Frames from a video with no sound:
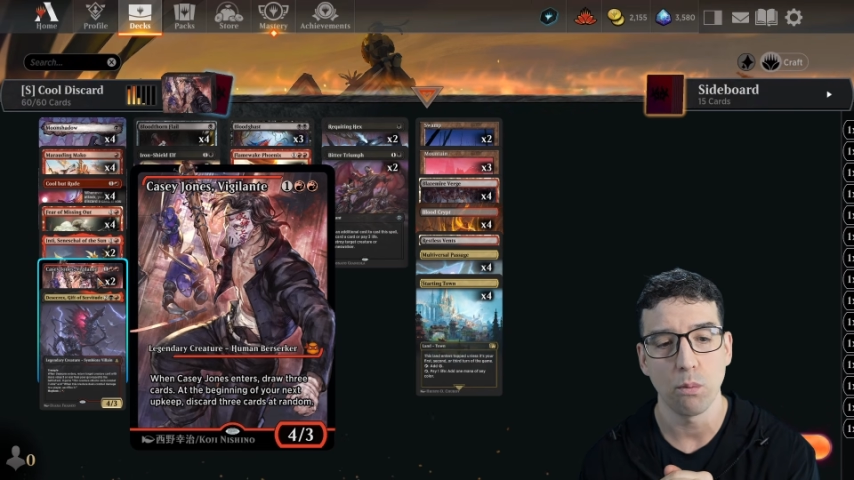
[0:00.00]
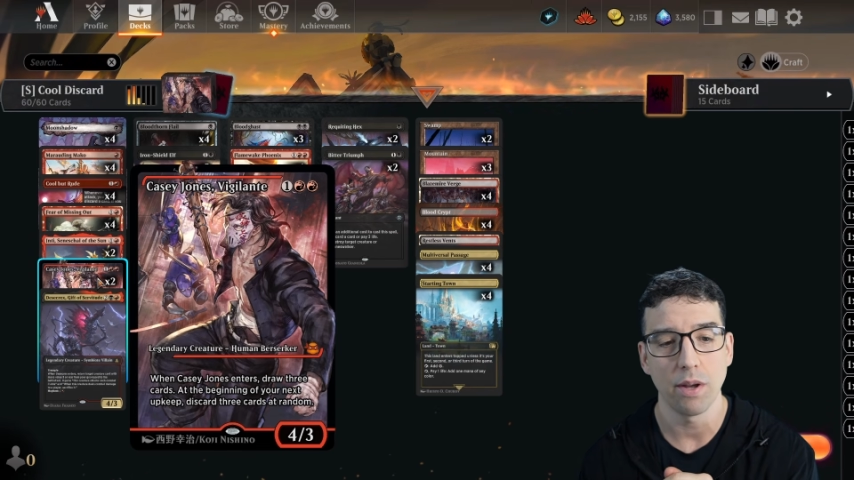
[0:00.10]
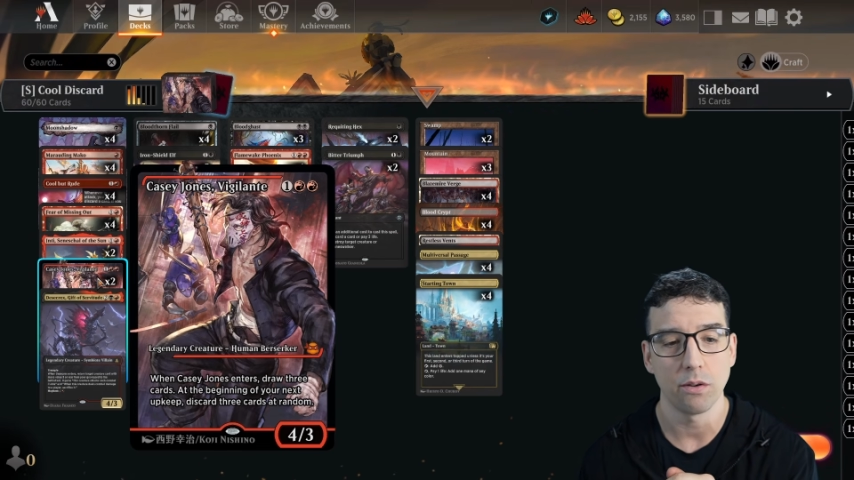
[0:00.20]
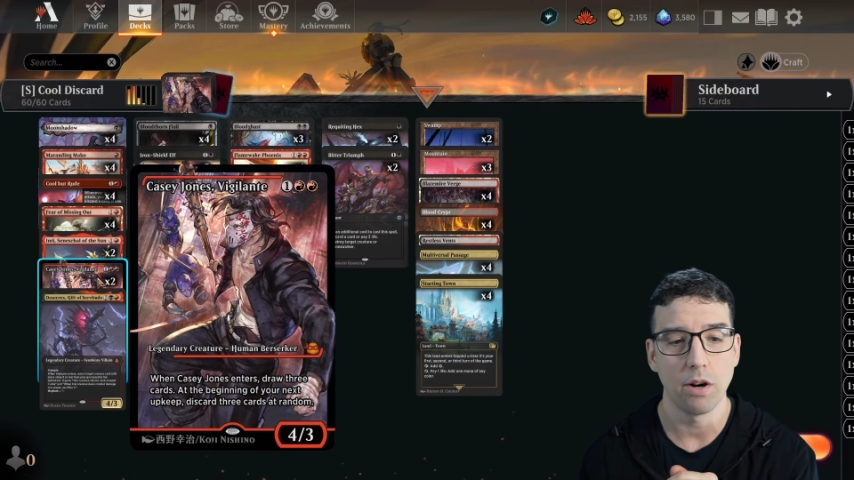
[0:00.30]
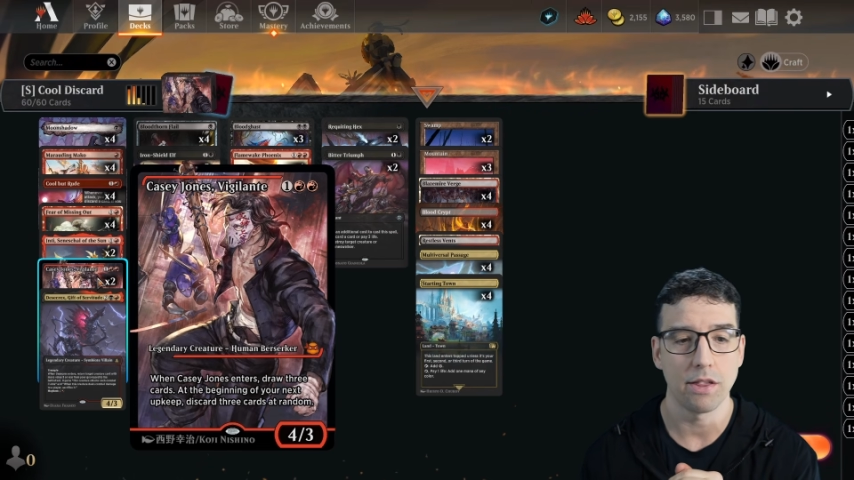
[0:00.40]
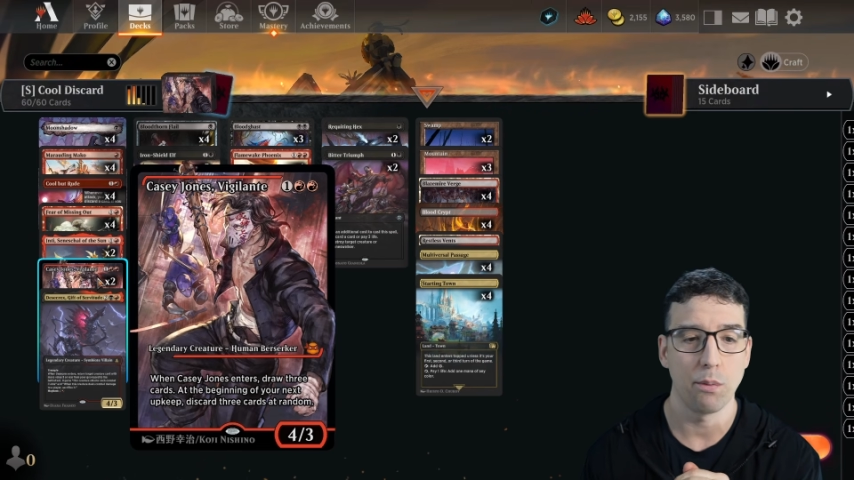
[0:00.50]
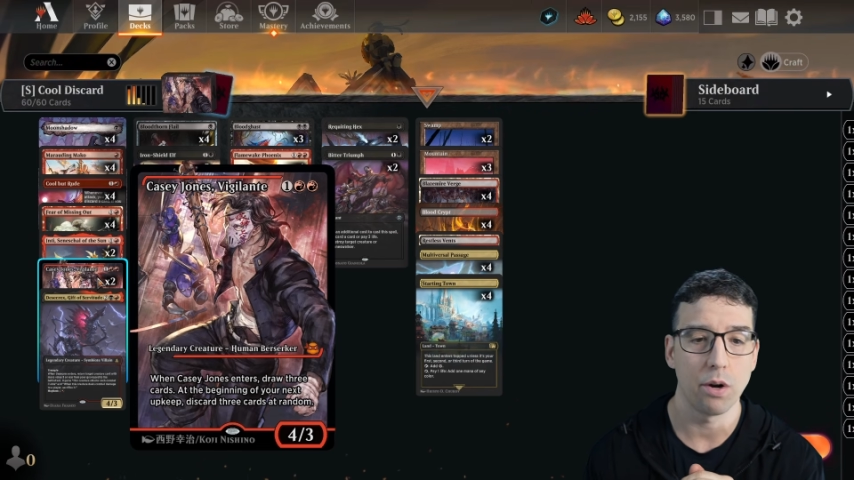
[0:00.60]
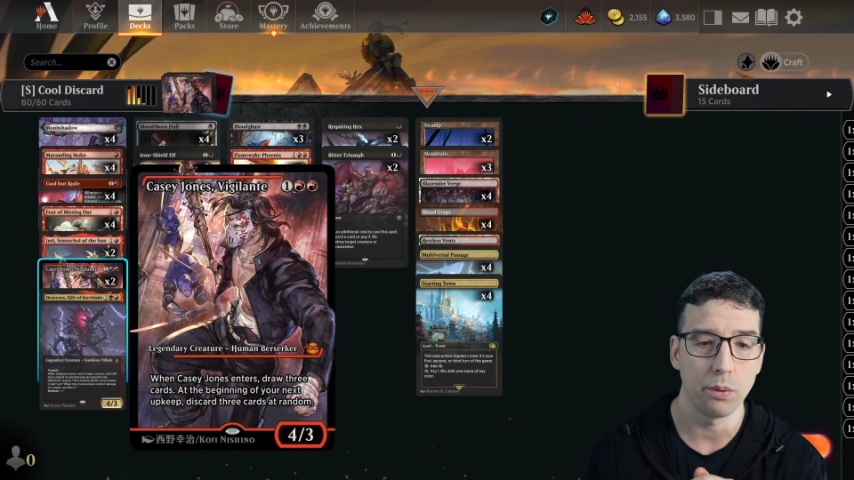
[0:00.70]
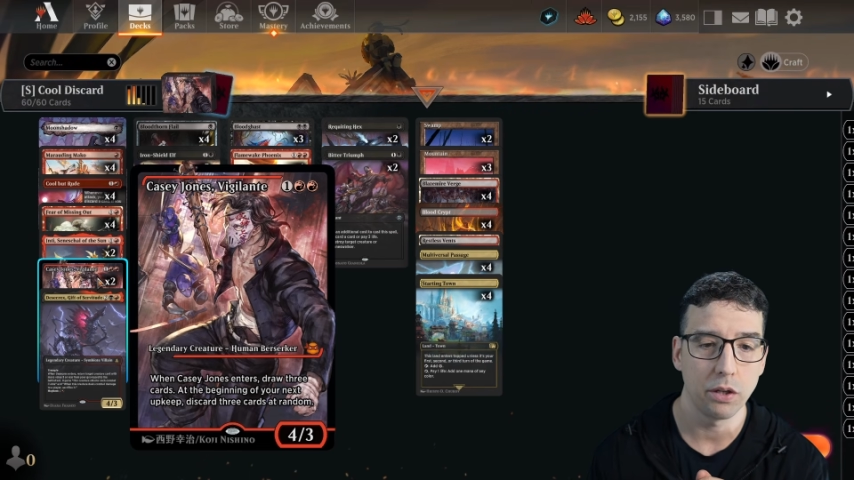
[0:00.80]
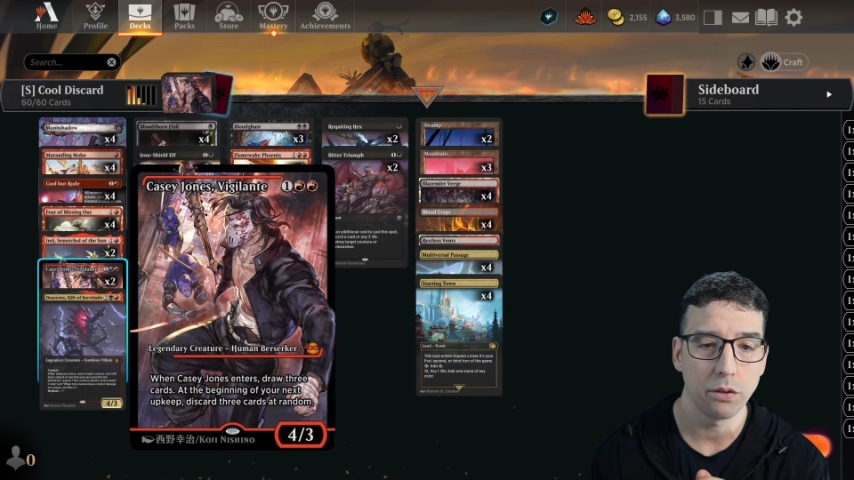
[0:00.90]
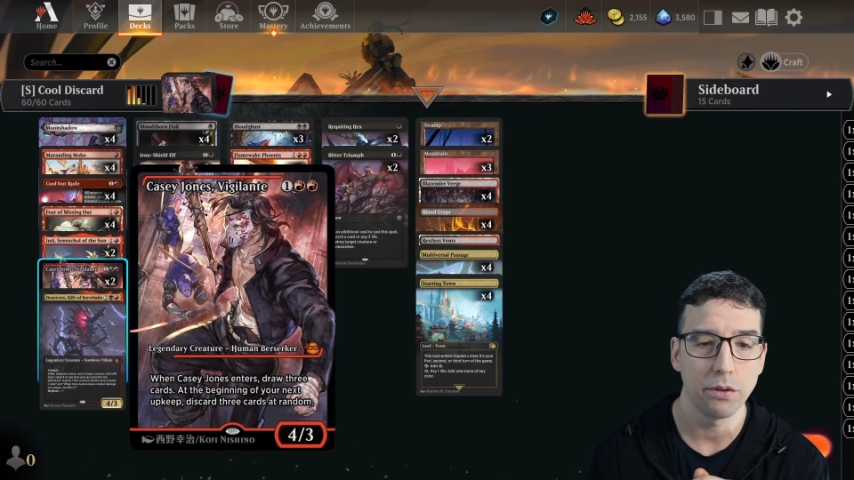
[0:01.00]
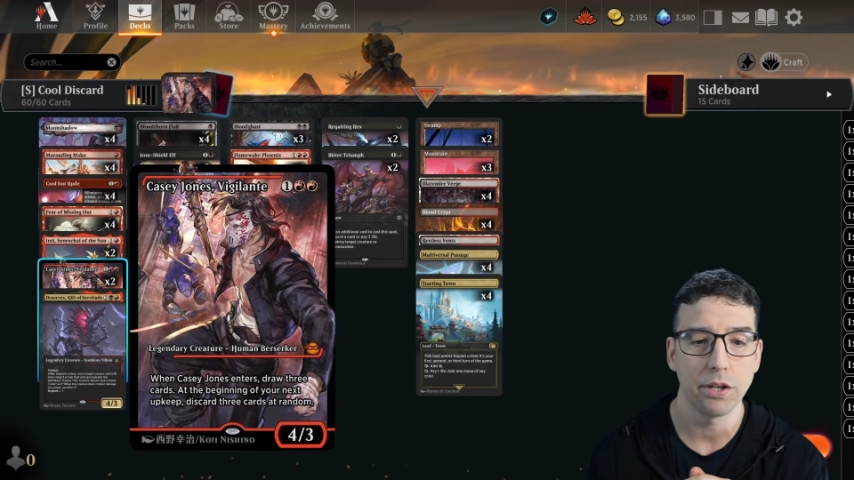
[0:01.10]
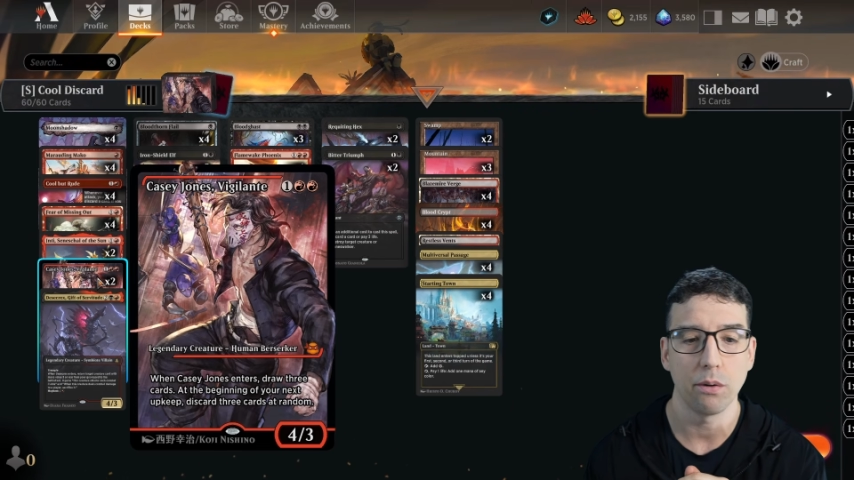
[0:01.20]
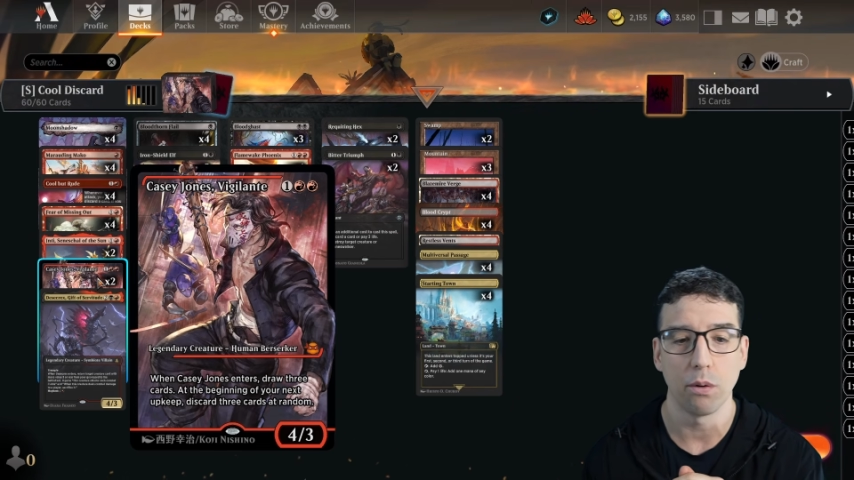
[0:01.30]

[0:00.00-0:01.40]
whether or not they want to include it